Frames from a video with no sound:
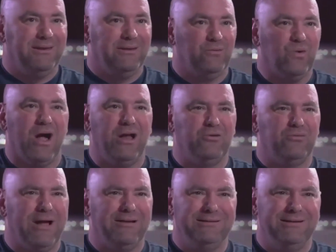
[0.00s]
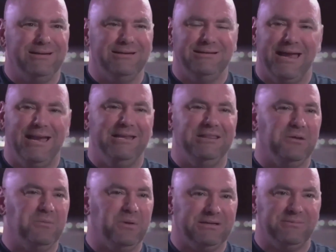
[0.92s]
Ronda Rousey is
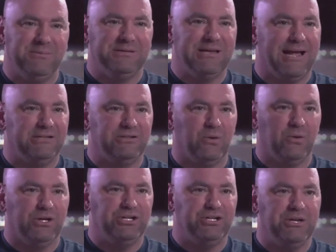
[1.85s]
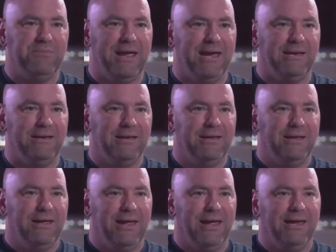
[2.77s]
anything but a sad story. She made
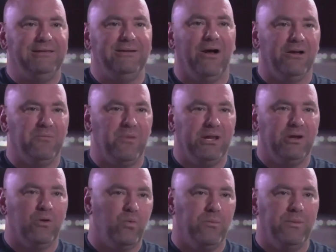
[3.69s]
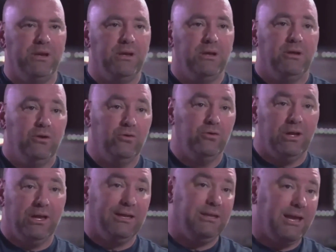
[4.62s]
a ton of money. A woman who
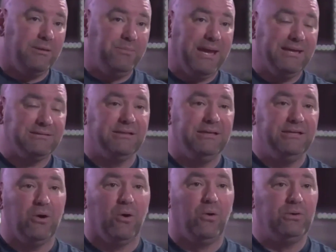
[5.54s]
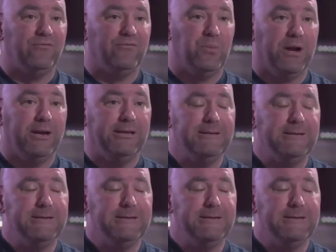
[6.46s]
had basically told everybody,